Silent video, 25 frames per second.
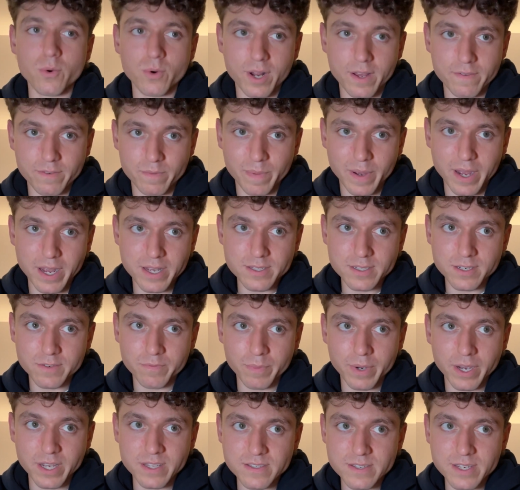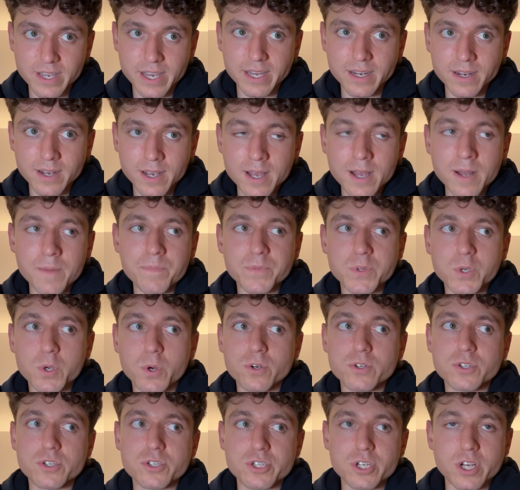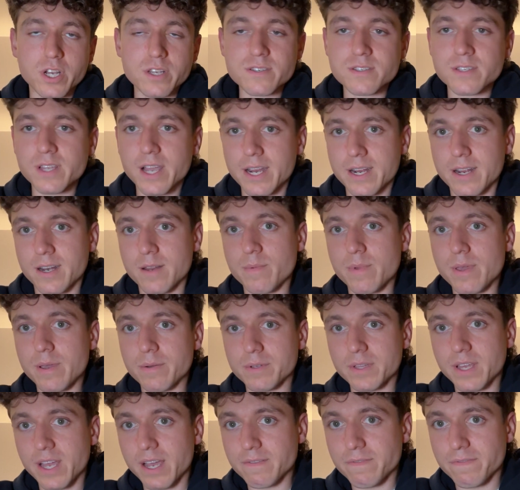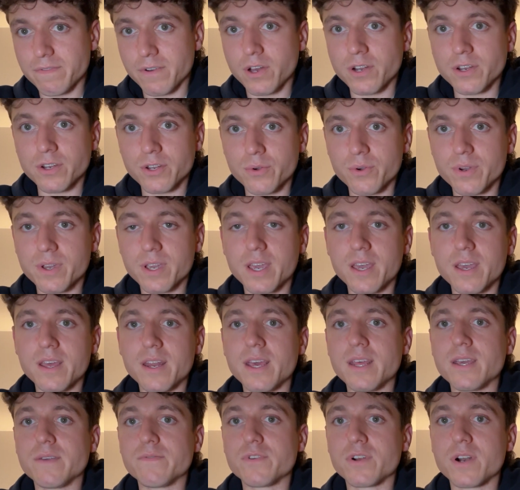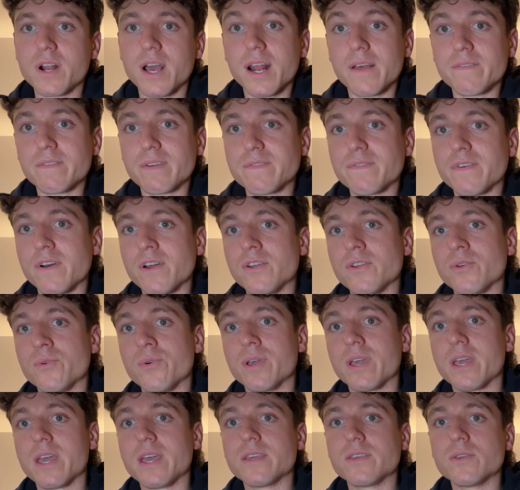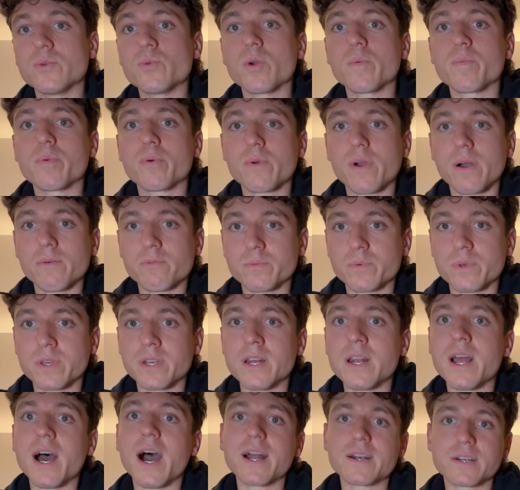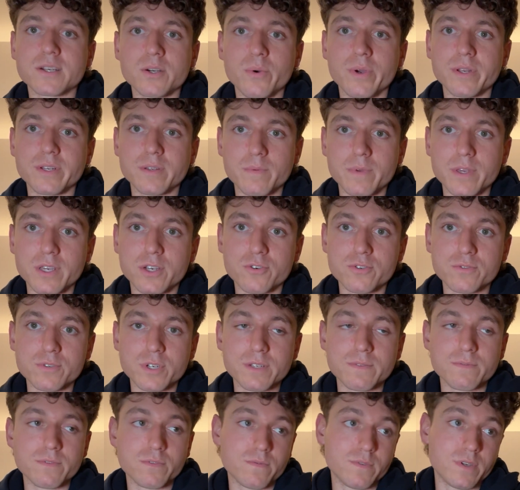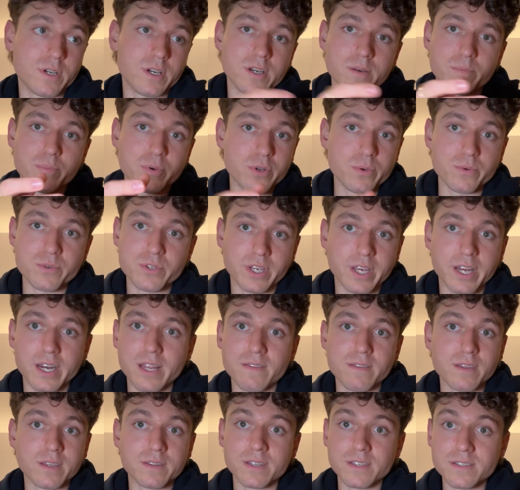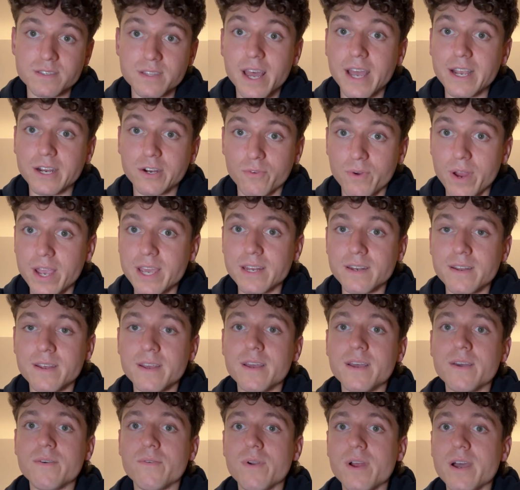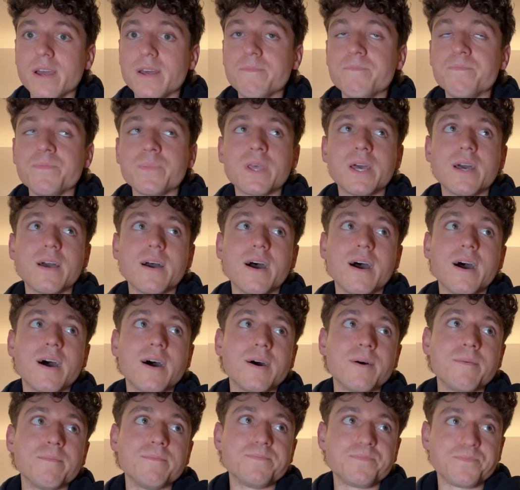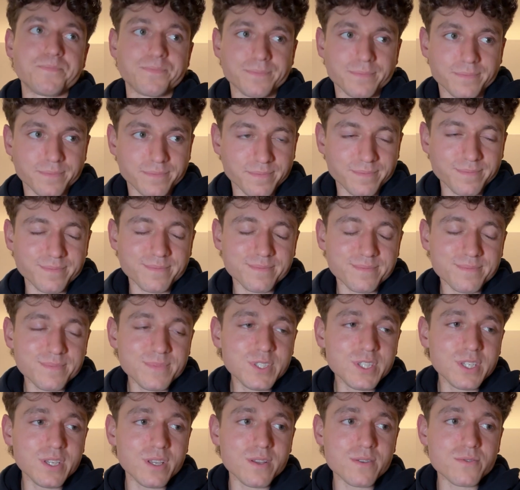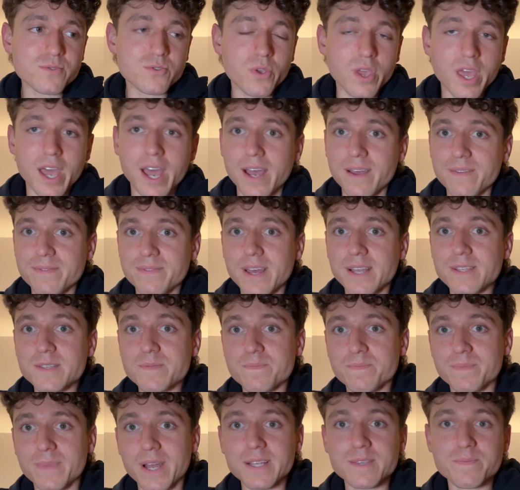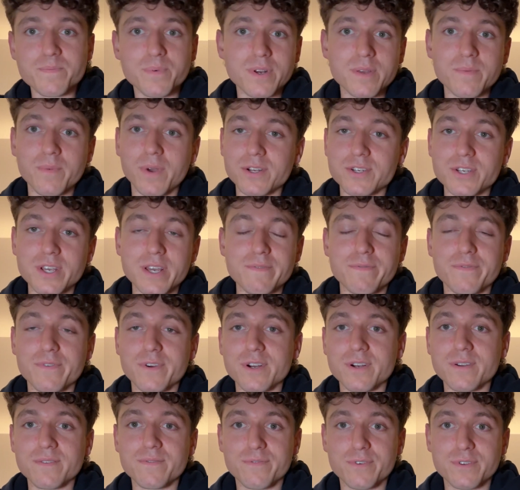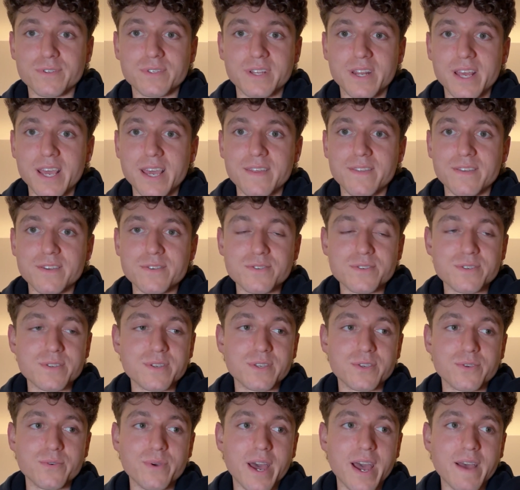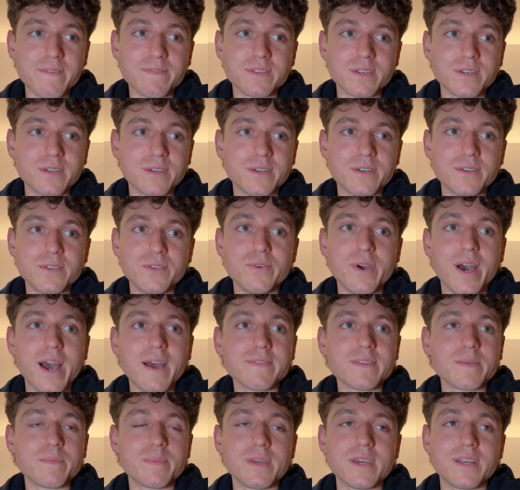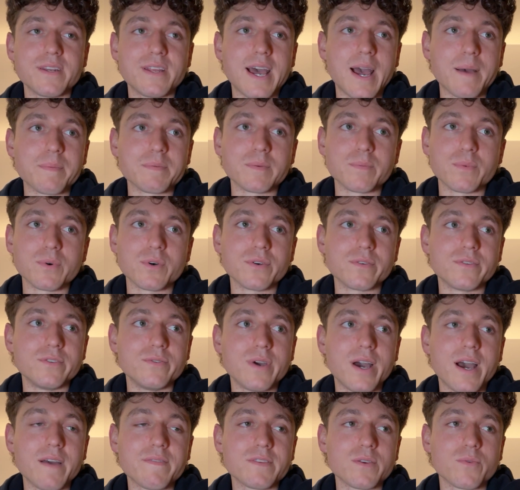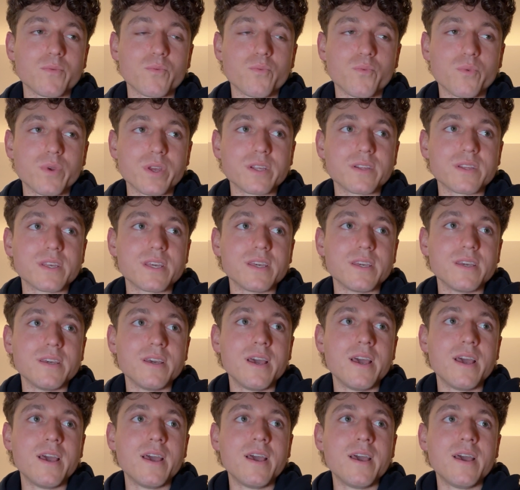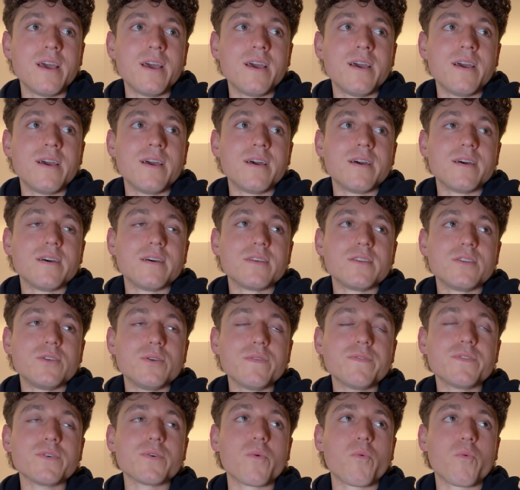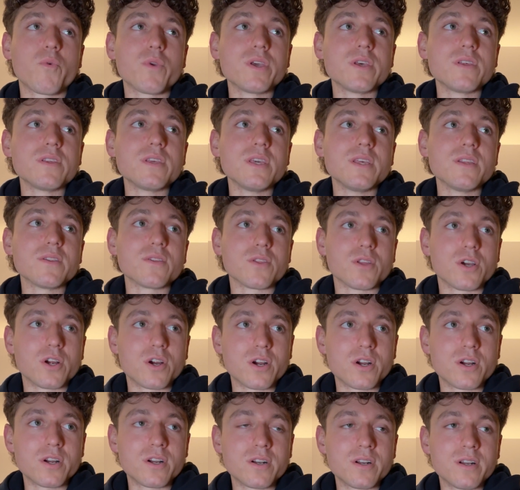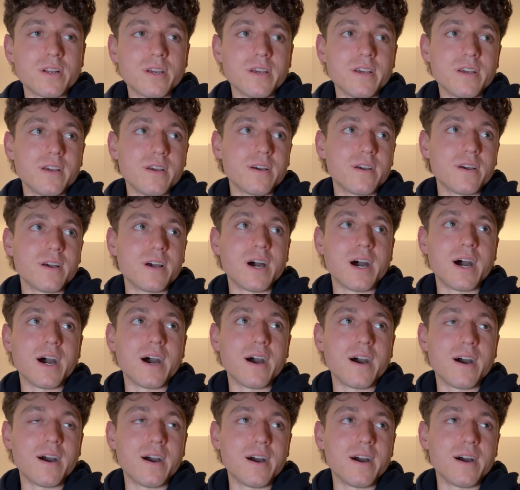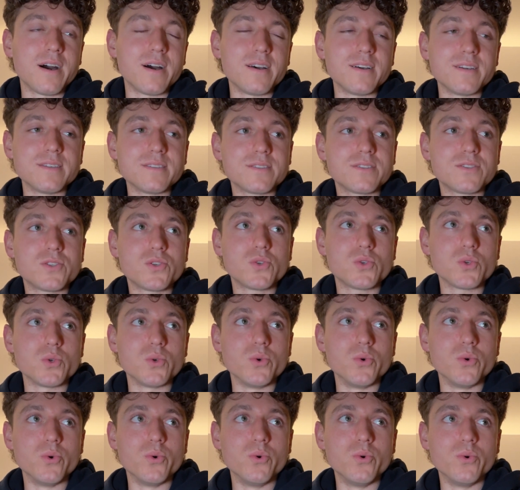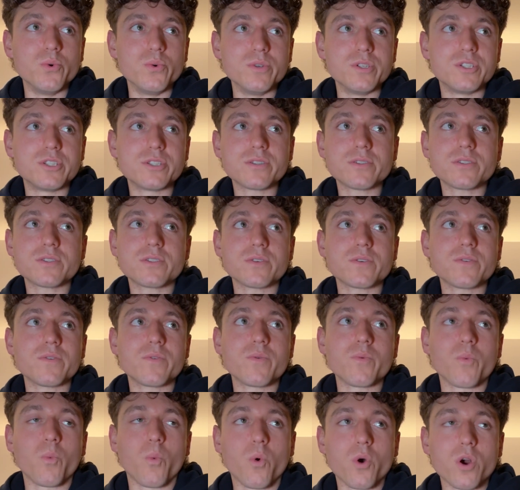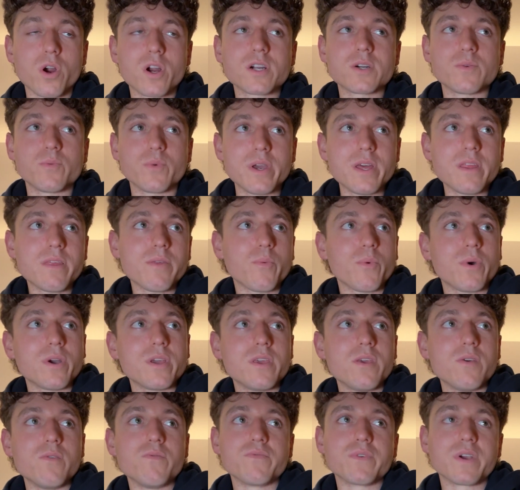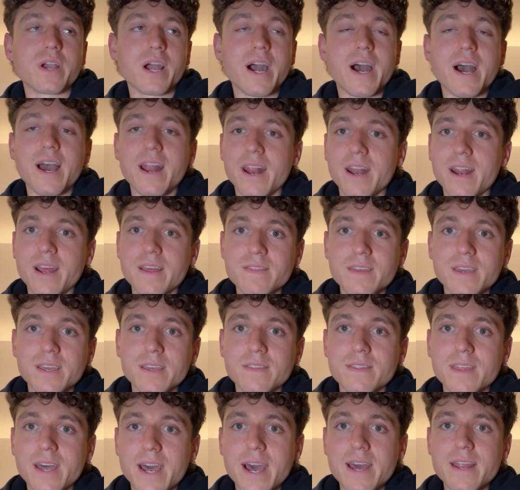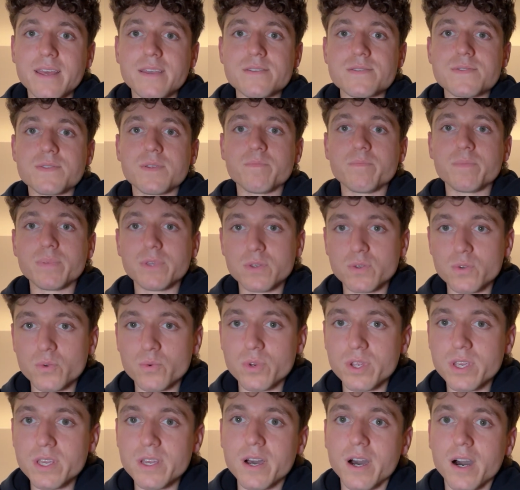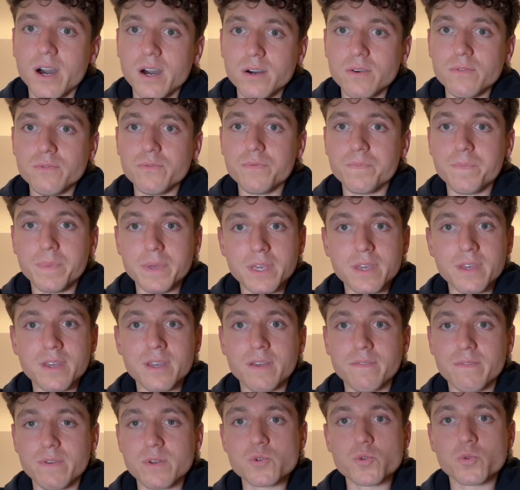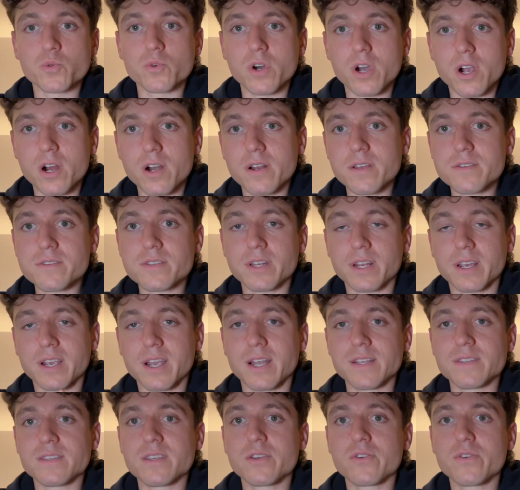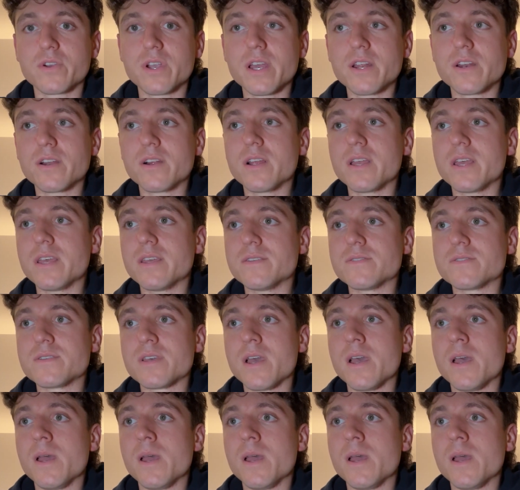have a positive mindset, you're just not going to be able to have fun doing it. And if you're not having fun doing it, you are probably not going to be producing anything that's that great, right? So yeah, that's pretty much it for today. You have to be adaptable. You have to really learn to just work with what you've got. And I think that is the beauty of being a visual artist and a content creator is